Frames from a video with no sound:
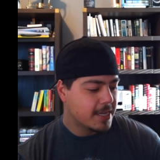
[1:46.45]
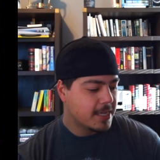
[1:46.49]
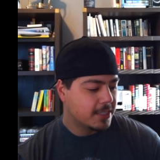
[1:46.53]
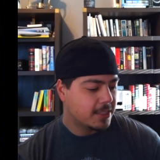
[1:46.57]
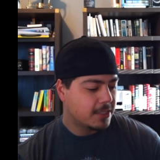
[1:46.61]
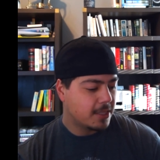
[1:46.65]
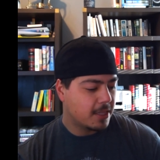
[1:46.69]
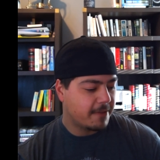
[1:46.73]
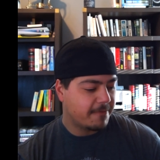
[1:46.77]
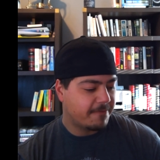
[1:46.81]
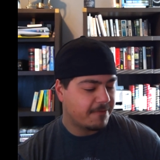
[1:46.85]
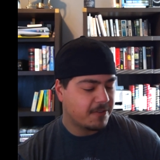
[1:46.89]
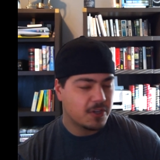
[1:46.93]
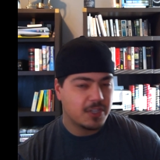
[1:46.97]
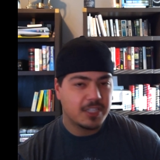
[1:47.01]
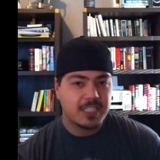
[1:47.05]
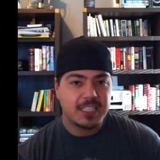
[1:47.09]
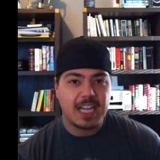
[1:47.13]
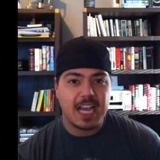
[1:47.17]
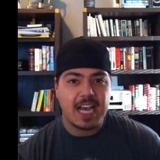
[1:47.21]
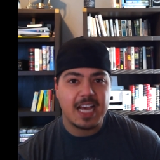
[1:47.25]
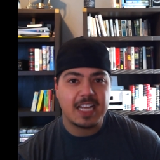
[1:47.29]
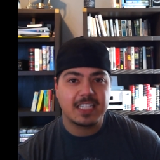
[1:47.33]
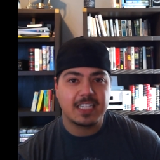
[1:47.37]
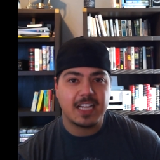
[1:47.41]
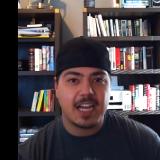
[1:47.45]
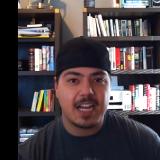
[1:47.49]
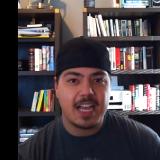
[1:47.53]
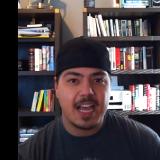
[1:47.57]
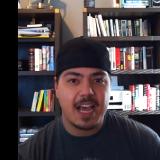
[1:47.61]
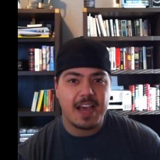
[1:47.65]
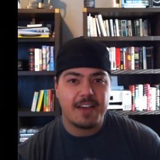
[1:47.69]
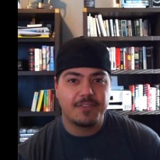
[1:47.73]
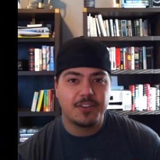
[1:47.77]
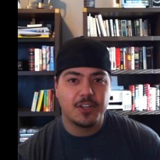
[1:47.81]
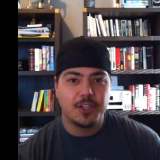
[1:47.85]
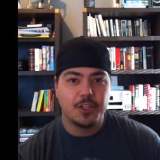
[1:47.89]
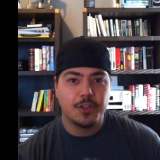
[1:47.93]
So the first task I
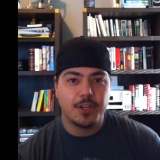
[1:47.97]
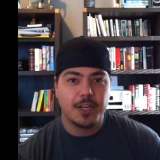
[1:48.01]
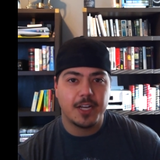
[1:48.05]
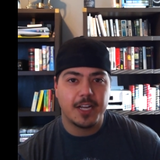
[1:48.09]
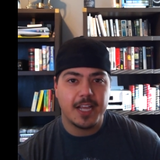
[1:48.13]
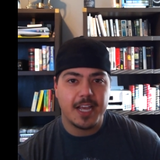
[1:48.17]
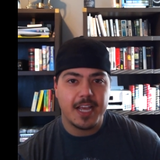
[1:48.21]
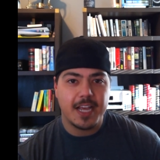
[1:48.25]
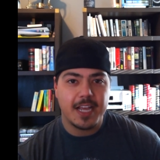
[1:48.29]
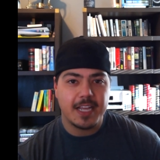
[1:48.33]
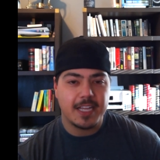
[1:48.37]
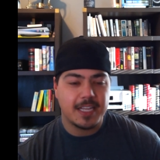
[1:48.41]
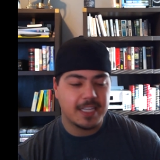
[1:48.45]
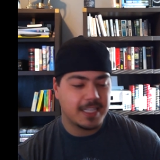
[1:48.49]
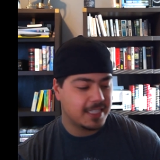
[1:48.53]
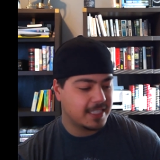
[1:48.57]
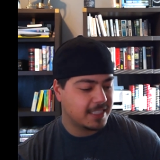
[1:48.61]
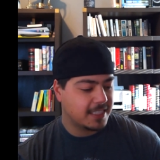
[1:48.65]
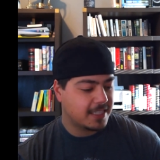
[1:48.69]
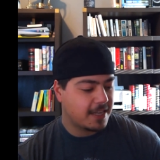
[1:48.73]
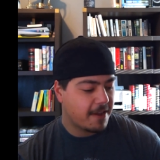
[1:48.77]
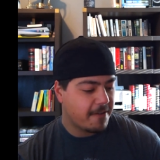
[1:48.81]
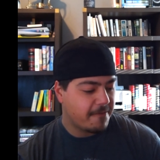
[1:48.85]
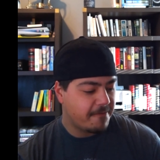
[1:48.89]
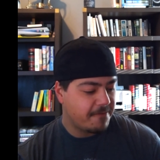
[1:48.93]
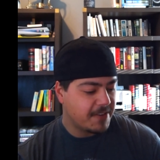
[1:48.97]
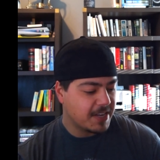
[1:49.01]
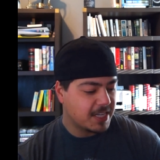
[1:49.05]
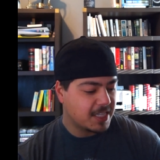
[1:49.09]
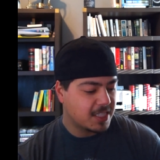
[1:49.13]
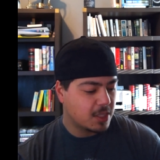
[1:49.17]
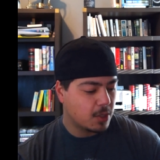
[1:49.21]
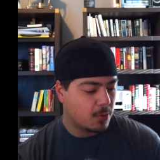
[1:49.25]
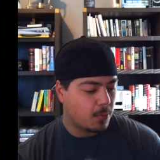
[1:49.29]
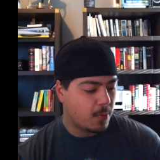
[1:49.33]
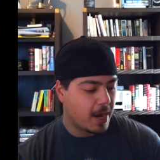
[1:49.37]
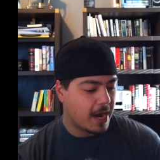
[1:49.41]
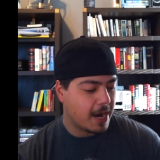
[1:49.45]
have to do today is fix
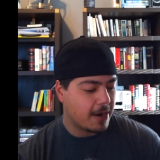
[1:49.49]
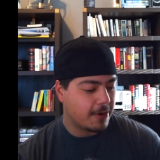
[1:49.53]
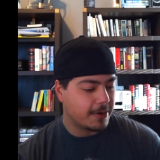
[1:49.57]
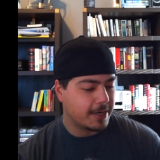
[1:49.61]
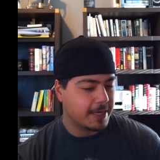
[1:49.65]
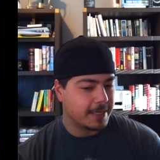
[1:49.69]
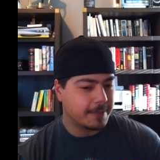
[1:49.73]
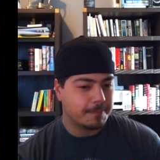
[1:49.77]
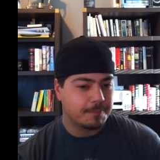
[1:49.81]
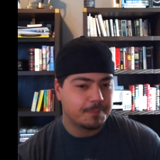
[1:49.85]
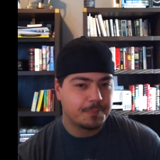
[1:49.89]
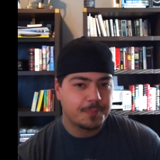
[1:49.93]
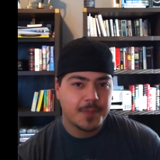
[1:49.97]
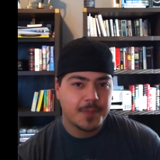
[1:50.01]
the wiring.